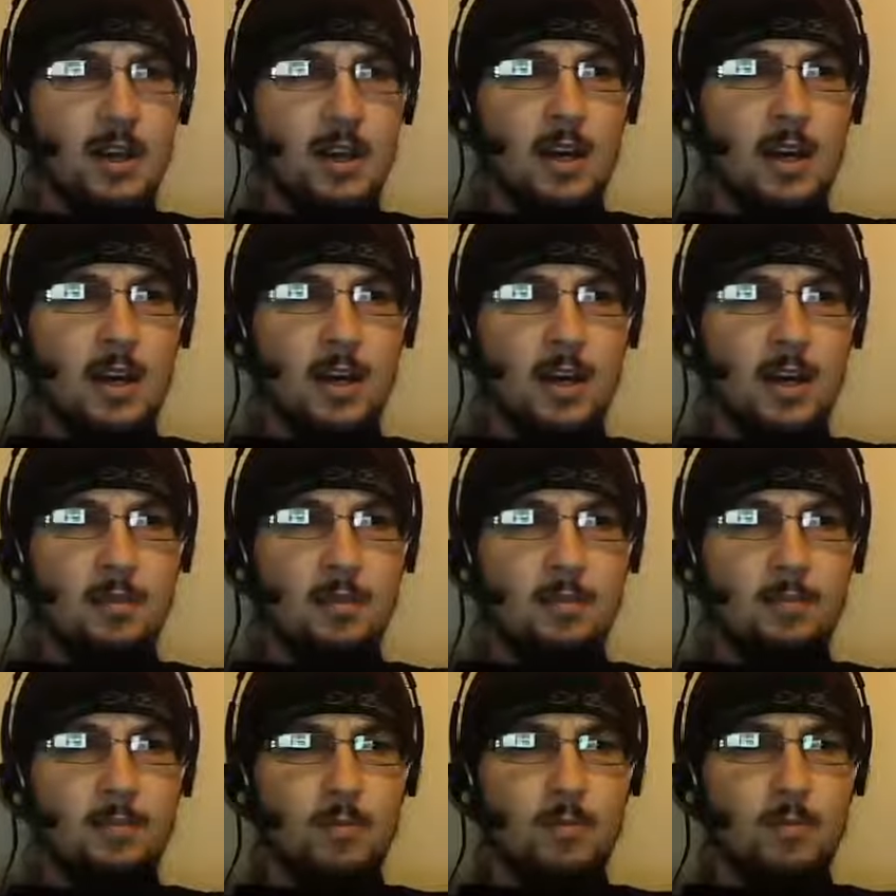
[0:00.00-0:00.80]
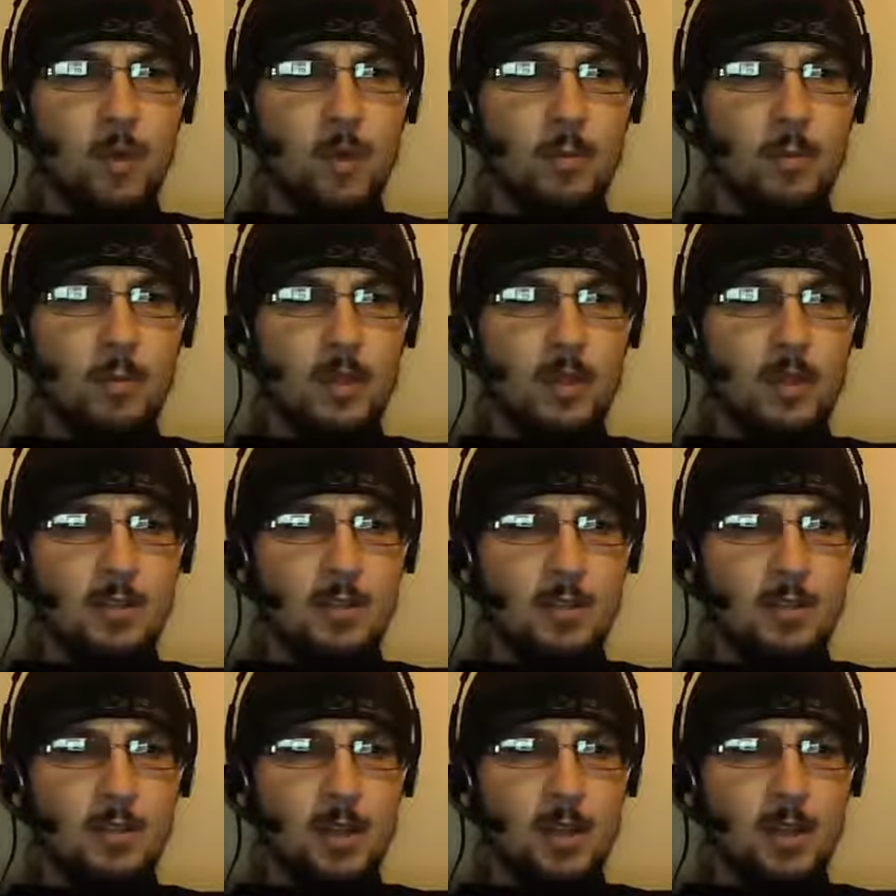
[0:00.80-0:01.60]

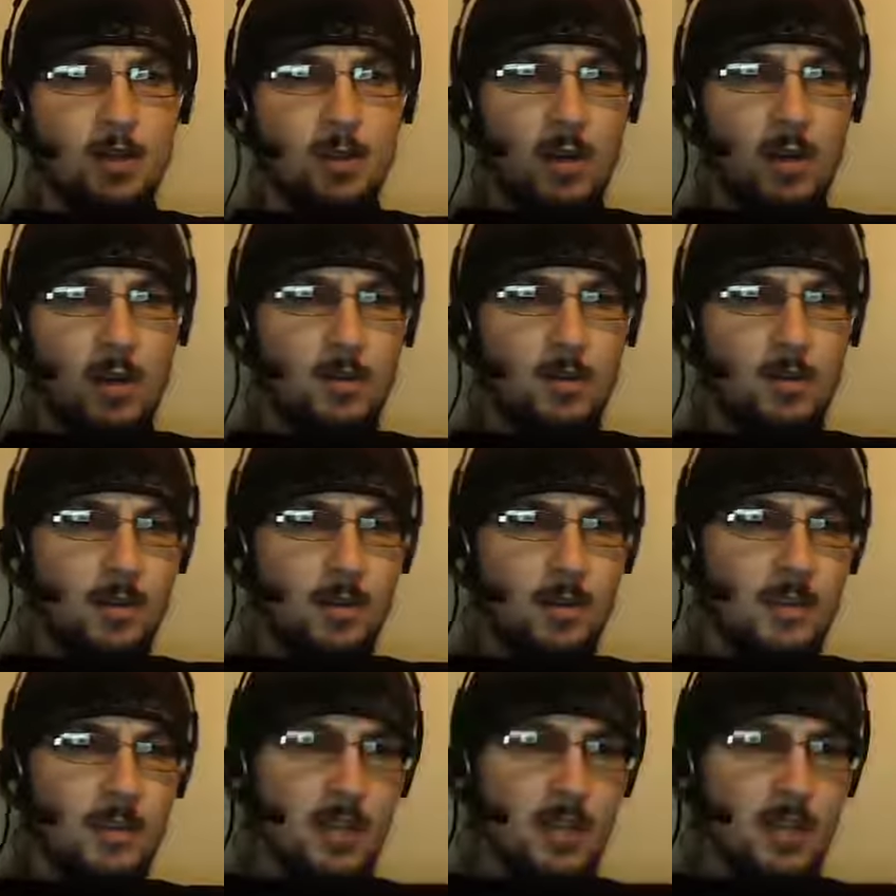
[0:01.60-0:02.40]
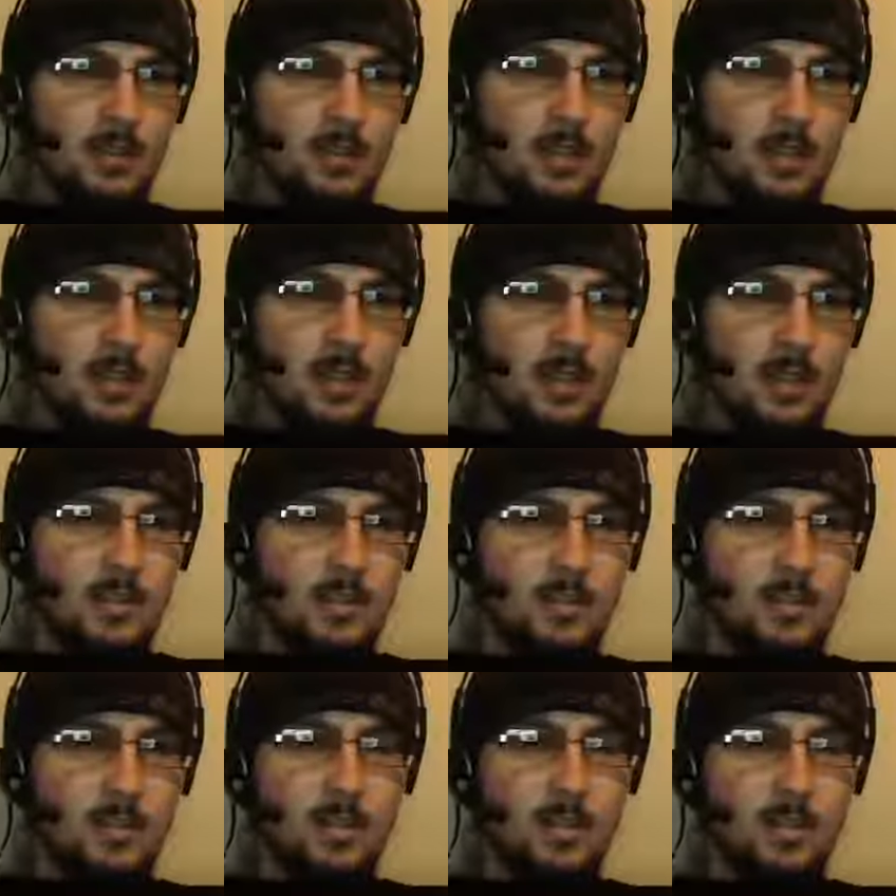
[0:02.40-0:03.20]
Mormonism being quite opposed to actual science
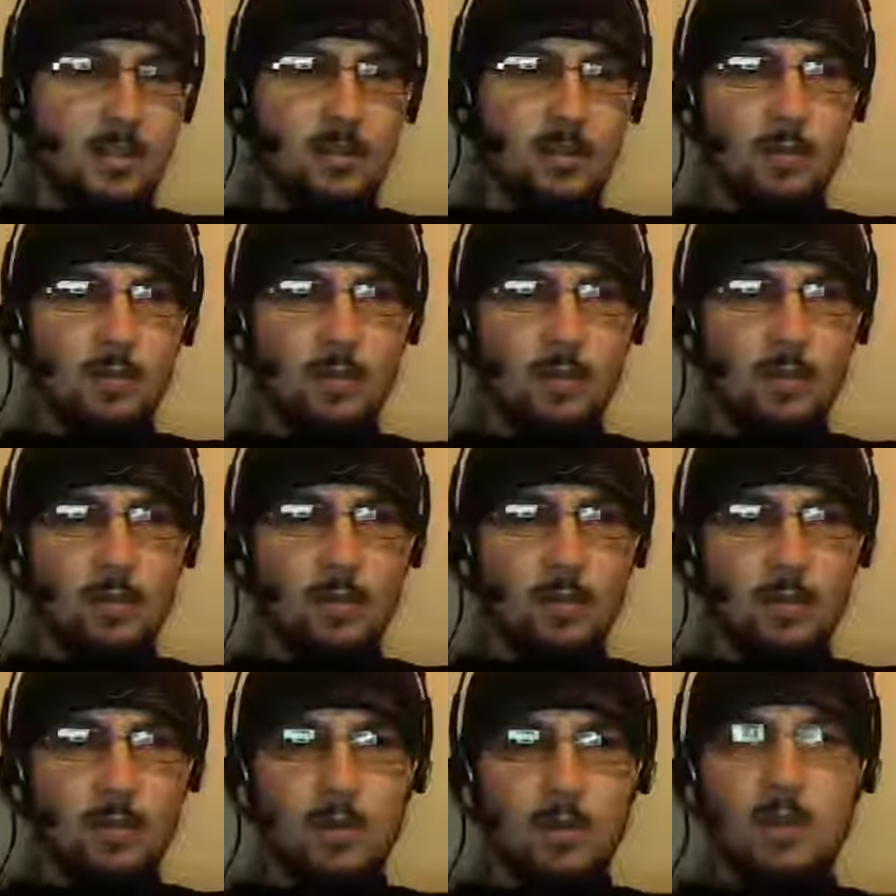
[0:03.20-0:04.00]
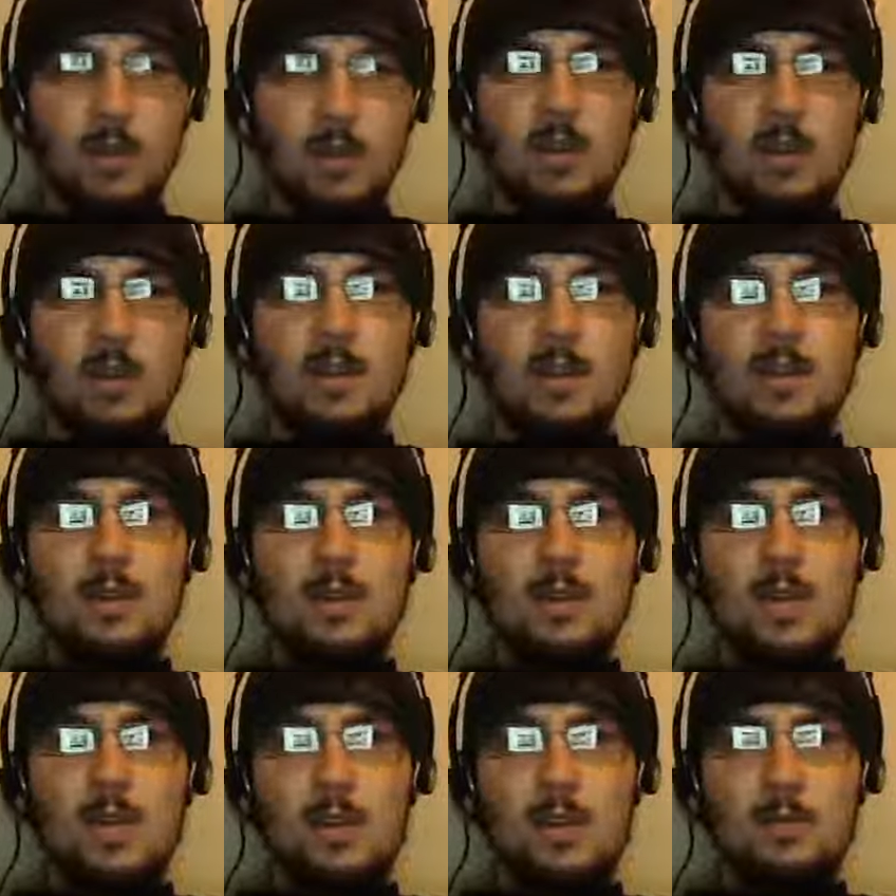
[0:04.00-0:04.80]
too. So
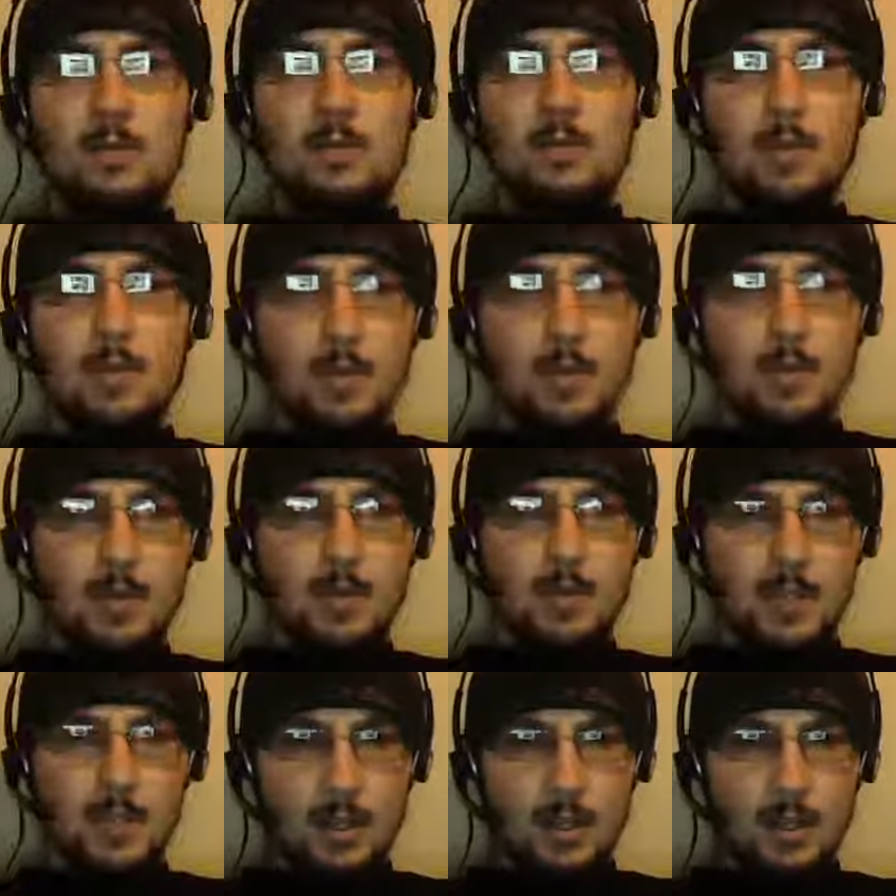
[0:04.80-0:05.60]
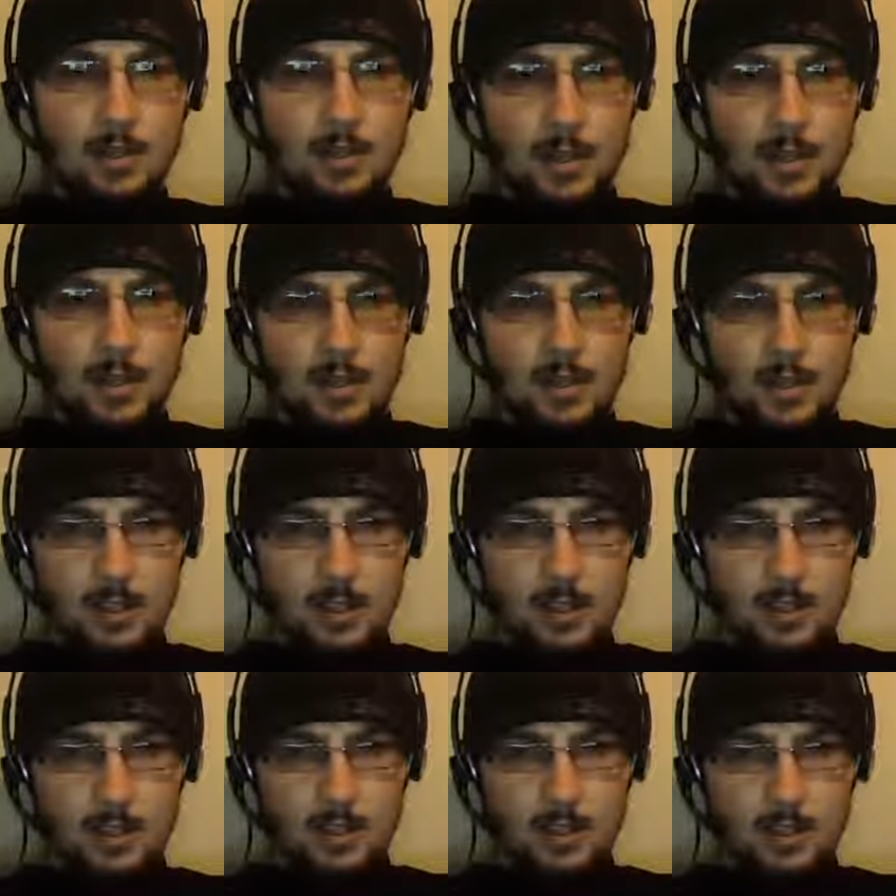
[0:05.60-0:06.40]
they claim to be representing
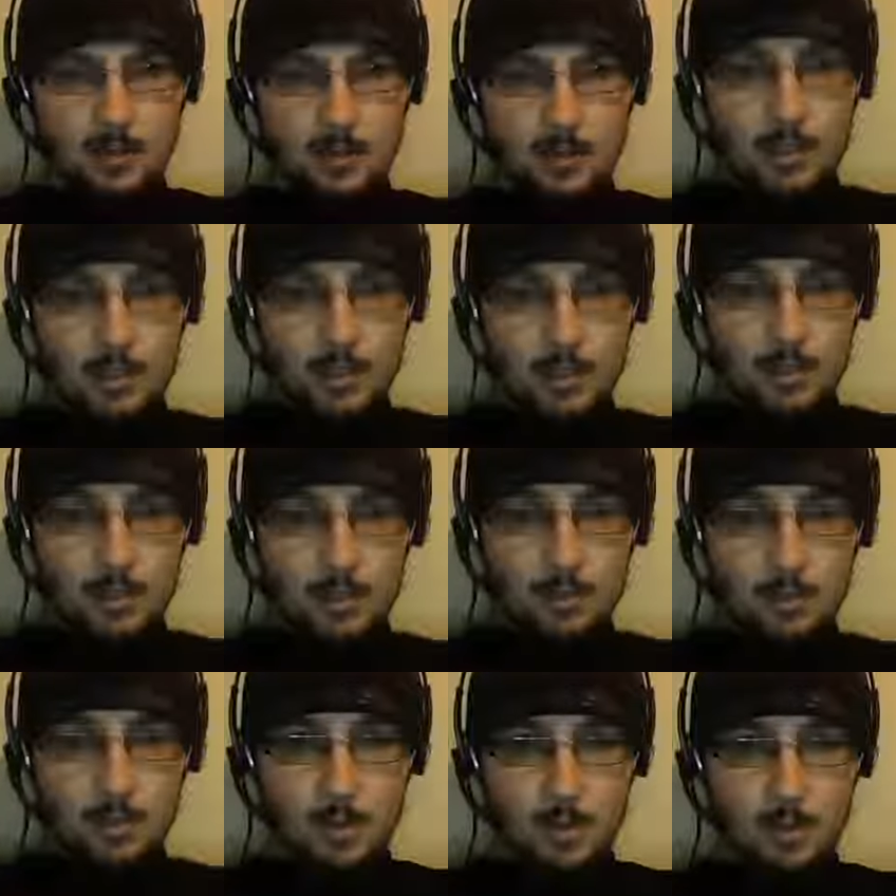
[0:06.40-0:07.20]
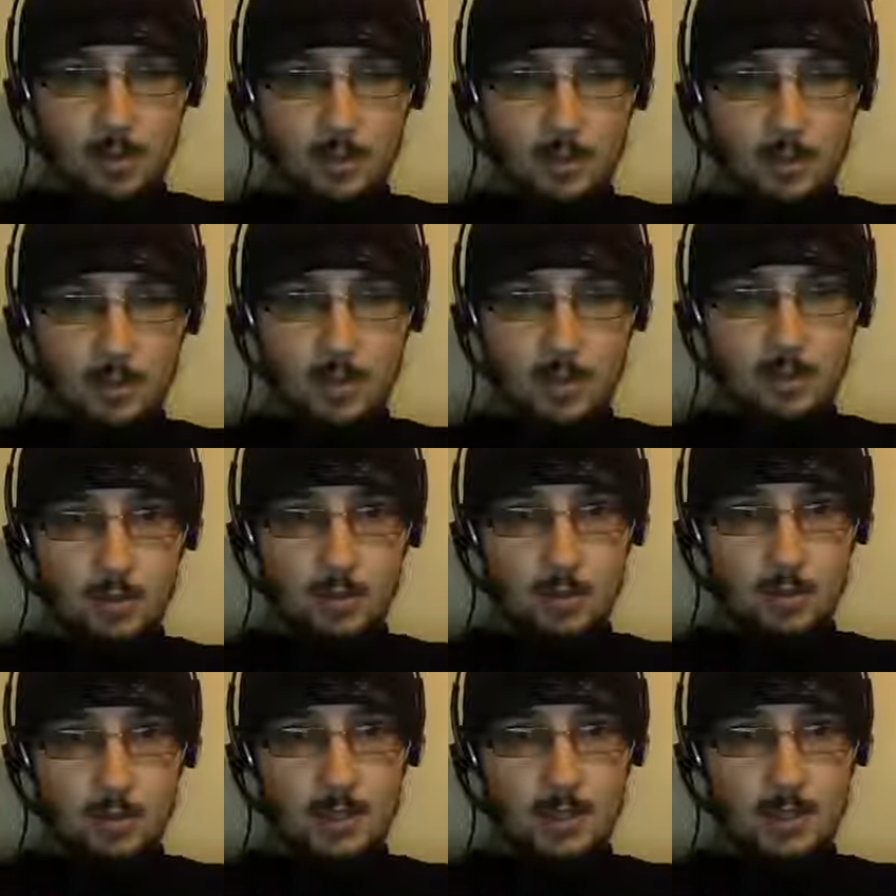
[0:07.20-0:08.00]
Christians, and Christians are opposed
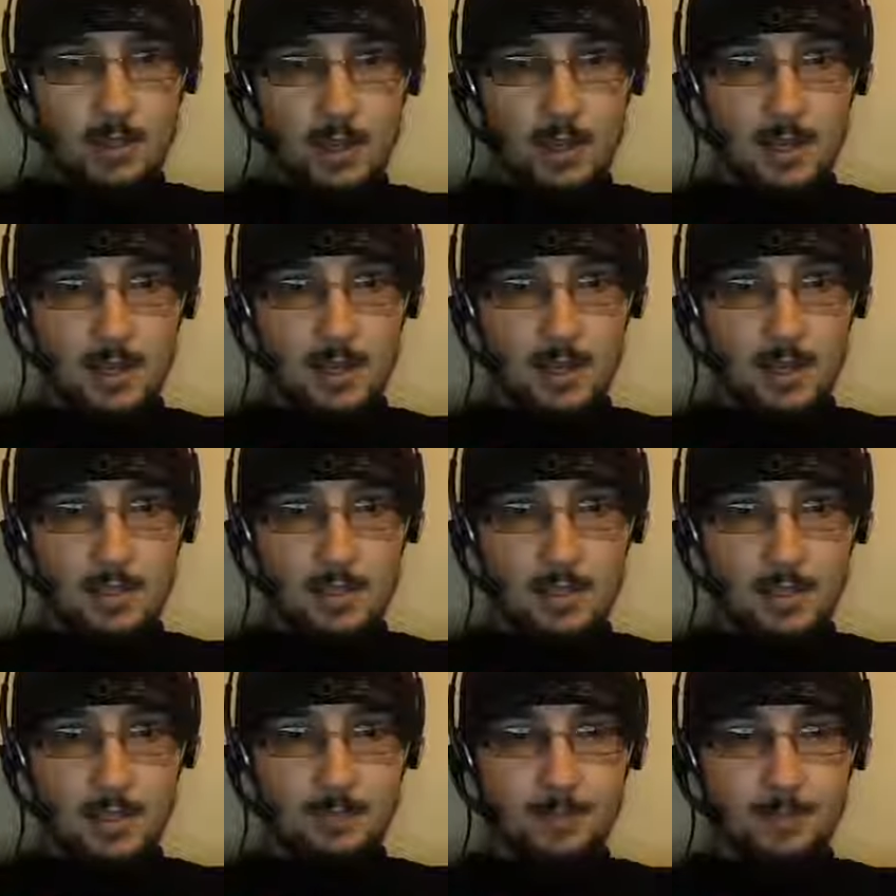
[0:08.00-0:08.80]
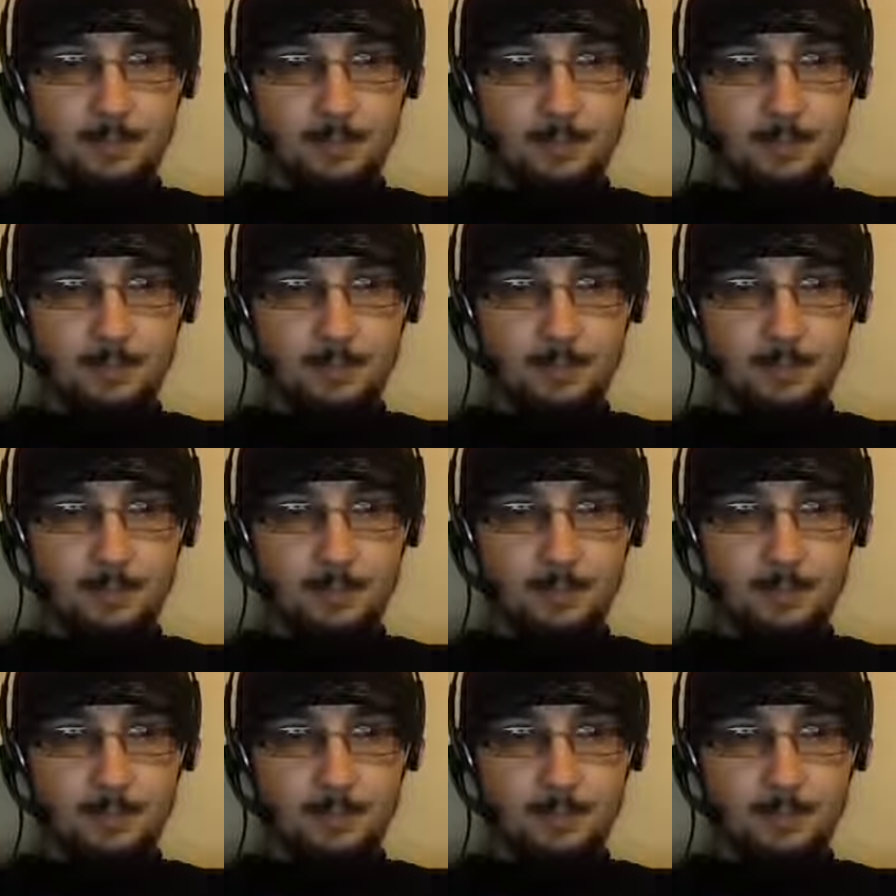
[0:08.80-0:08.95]
to science.